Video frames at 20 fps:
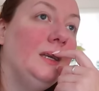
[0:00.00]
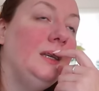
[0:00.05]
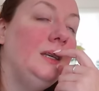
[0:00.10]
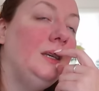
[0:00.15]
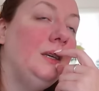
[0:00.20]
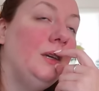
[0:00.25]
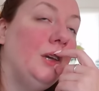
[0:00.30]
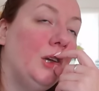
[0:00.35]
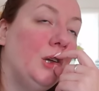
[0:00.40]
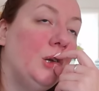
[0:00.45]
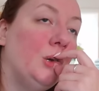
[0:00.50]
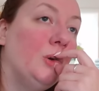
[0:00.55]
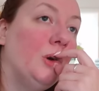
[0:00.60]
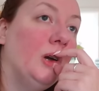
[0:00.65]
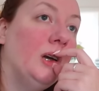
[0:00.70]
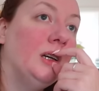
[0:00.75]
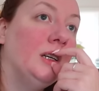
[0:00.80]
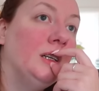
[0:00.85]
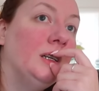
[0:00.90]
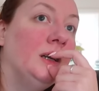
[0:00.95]

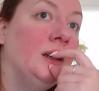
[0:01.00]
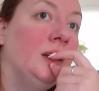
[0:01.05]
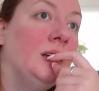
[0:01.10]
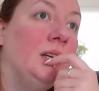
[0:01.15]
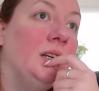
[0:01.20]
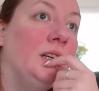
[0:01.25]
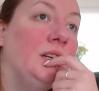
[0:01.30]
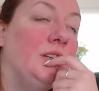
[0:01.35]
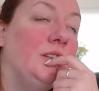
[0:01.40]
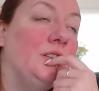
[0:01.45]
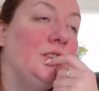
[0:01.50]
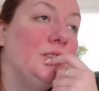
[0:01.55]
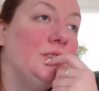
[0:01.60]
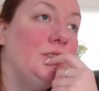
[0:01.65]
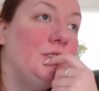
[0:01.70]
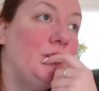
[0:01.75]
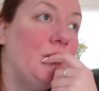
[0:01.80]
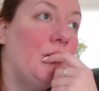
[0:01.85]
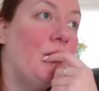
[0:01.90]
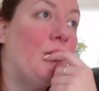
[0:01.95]
You
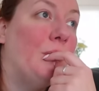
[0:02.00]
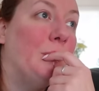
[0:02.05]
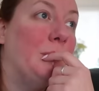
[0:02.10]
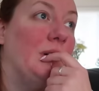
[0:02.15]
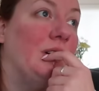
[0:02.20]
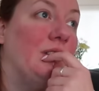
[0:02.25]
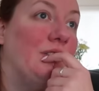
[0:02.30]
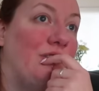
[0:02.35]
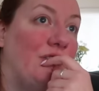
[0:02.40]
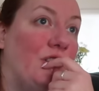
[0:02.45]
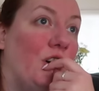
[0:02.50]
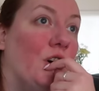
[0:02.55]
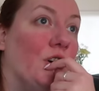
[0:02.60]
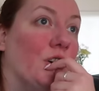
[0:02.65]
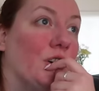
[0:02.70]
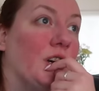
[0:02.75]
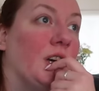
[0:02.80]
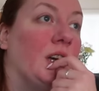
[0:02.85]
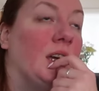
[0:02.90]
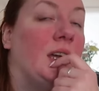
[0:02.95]
dumb
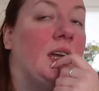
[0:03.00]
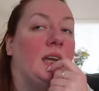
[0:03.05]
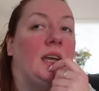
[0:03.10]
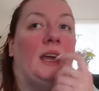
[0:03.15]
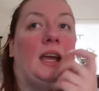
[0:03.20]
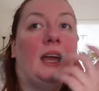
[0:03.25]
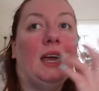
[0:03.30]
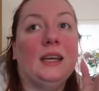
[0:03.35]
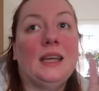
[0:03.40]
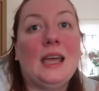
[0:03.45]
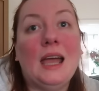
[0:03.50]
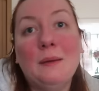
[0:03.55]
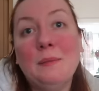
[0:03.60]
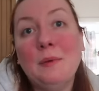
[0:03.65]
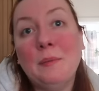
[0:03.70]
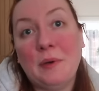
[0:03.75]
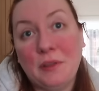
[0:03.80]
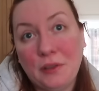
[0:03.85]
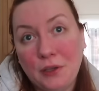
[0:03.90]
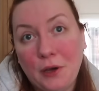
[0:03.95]
fuck. I can't
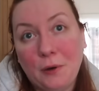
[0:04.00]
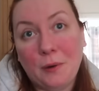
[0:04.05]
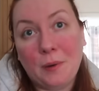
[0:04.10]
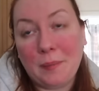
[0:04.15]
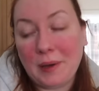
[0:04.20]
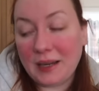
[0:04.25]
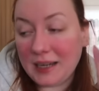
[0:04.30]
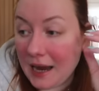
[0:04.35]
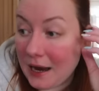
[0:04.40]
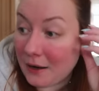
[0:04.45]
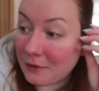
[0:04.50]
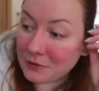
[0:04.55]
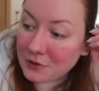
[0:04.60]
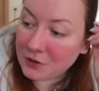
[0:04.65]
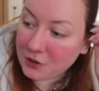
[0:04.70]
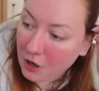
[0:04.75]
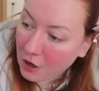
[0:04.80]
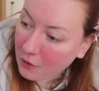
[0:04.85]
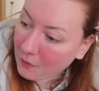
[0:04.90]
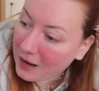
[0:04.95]
be bothered going back out.
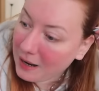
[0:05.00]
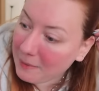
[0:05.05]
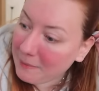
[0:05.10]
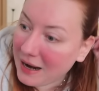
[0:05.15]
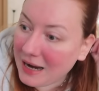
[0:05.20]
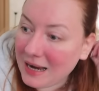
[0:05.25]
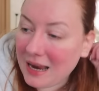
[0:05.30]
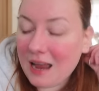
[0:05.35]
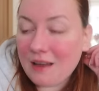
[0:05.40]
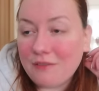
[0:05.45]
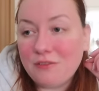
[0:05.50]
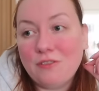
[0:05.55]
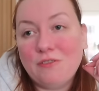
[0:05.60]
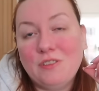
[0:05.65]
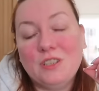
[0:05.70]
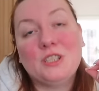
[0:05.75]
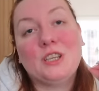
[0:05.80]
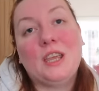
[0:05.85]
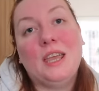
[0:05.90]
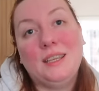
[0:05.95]
So I might have the
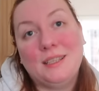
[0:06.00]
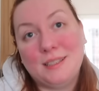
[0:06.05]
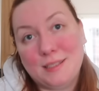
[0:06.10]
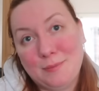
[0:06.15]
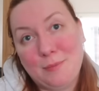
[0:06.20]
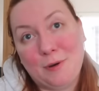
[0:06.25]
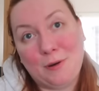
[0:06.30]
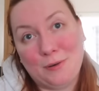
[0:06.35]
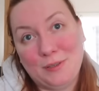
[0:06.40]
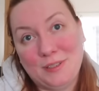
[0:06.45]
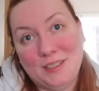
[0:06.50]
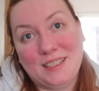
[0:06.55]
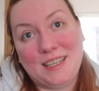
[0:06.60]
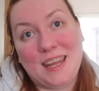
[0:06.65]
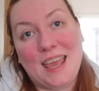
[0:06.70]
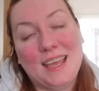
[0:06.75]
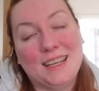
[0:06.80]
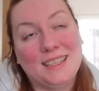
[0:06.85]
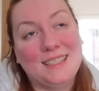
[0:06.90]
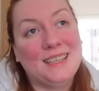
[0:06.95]
fish cakes tomorrow
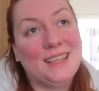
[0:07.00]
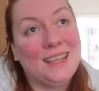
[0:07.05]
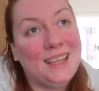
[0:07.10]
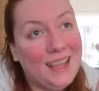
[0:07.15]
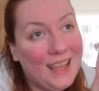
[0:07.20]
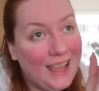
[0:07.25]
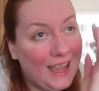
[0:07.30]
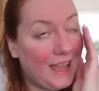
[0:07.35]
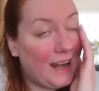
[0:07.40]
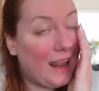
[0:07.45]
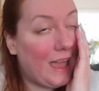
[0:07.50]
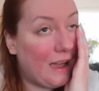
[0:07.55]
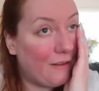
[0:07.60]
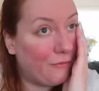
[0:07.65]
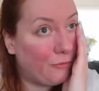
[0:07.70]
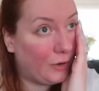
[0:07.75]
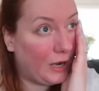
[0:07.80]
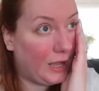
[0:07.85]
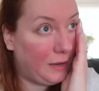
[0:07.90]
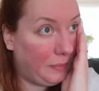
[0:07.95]
instead and
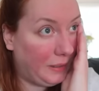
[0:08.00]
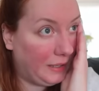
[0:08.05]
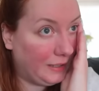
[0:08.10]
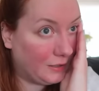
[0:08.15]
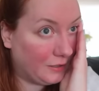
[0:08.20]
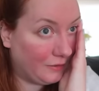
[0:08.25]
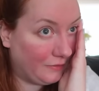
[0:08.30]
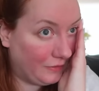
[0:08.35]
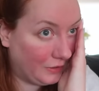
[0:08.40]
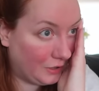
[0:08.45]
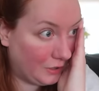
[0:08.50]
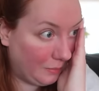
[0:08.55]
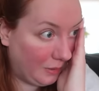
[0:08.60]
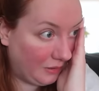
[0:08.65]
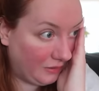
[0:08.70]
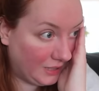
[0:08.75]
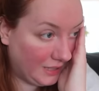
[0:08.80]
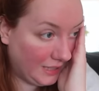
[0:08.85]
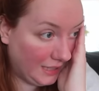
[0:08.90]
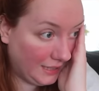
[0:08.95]
have what I picked up for
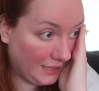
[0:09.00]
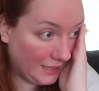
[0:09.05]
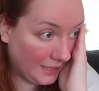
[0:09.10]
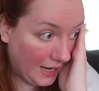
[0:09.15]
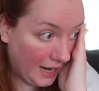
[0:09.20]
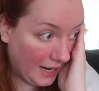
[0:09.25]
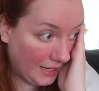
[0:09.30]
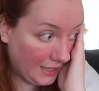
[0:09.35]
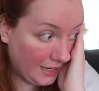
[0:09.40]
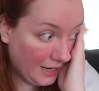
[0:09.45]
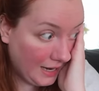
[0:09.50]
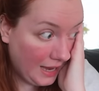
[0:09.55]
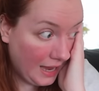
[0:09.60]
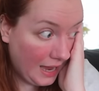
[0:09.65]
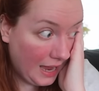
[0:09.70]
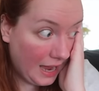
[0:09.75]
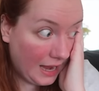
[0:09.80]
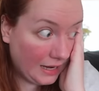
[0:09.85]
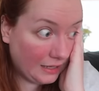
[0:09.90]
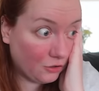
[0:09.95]
tomorrow's tea tonight
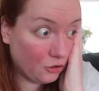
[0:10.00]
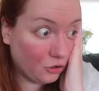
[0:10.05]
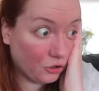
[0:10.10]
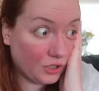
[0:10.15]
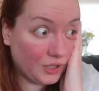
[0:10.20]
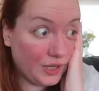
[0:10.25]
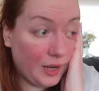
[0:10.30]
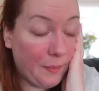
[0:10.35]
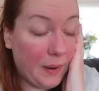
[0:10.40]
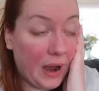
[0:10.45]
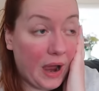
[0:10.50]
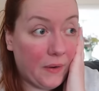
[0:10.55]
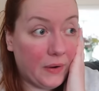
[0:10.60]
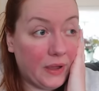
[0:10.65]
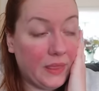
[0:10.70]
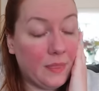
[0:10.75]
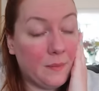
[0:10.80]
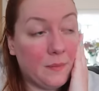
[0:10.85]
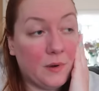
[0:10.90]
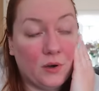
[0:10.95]
and just nip
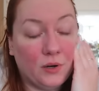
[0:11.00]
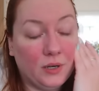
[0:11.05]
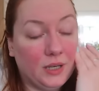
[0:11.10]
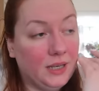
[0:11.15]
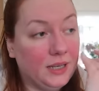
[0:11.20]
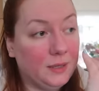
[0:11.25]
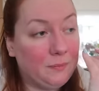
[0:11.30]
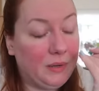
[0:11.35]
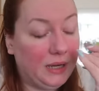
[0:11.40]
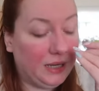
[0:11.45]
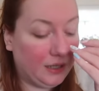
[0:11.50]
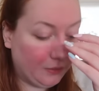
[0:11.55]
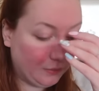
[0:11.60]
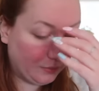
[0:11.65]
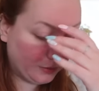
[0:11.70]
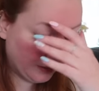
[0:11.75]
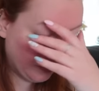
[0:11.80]
out in the morning and pick up